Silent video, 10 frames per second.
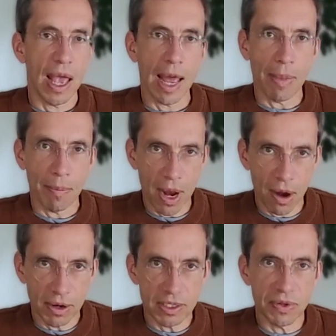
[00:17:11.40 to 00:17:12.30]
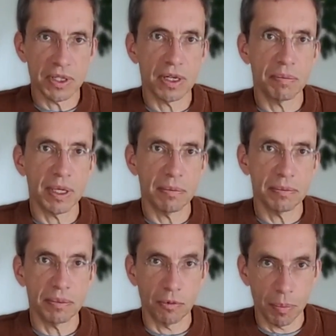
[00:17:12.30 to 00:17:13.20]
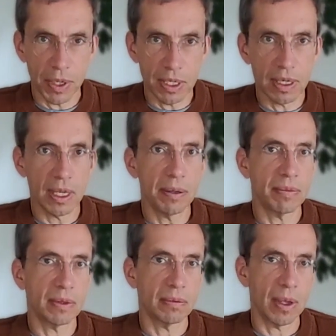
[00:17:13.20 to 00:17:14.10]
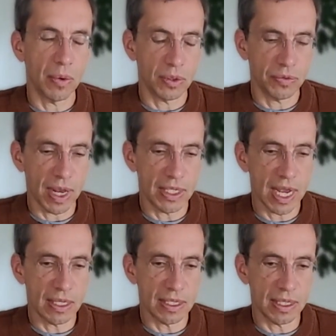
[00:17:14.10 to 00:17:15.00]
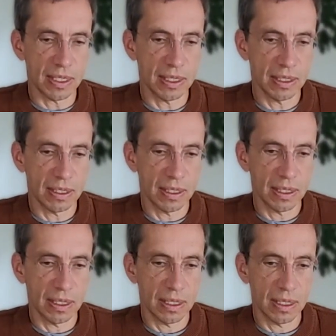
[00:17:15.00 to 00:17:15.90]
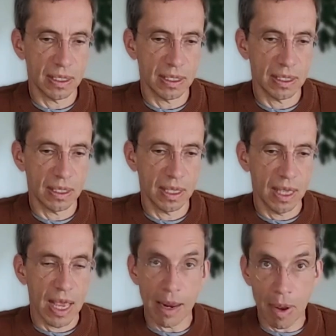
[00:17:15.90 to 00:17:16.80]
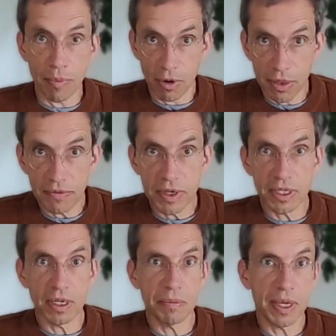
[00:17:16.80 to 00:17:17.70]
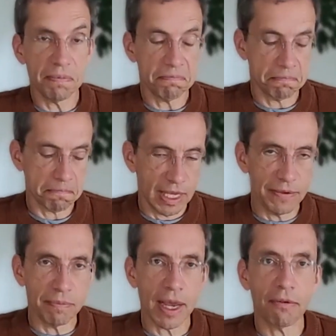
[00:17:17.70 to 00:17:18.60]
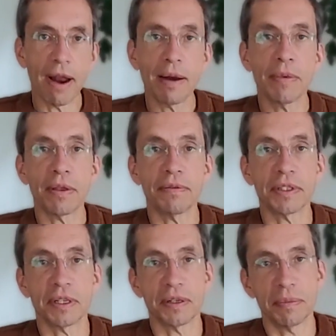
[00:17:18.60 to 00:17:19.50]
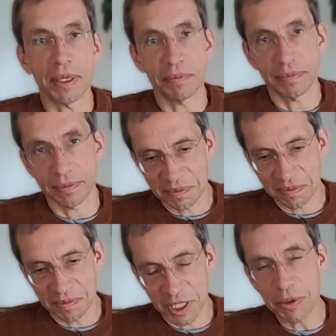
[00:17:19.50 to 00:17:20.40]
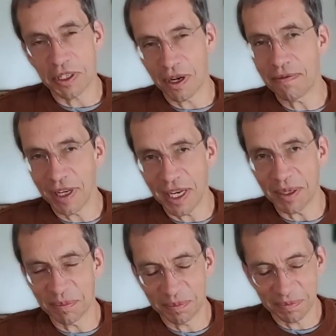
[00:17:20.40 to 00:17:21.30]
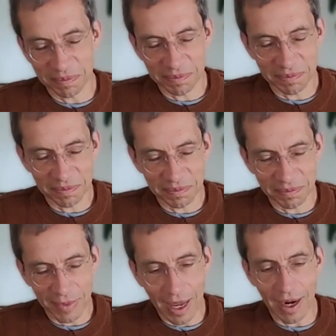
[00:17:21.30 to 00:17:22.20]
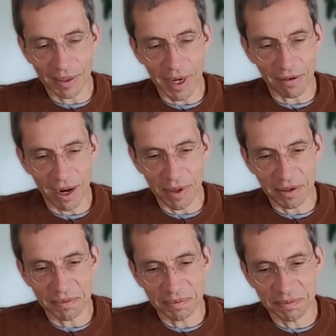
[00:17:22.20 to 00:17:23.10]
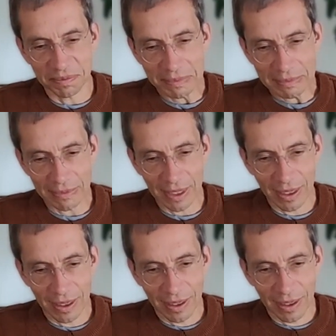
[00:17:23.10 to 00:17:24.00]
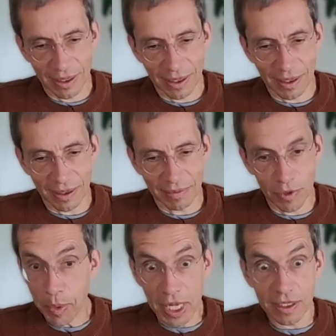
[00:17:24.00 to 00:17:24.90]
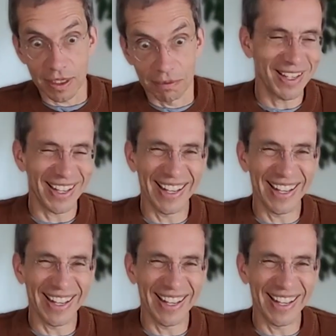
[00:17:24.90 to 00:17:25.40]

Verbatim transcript: And my parents visited me repeatedly. It was fantastic. And my brother visited me. Even my grandmother visited me. She was a tough lady. I like my grandmother. Uh, nobody else did.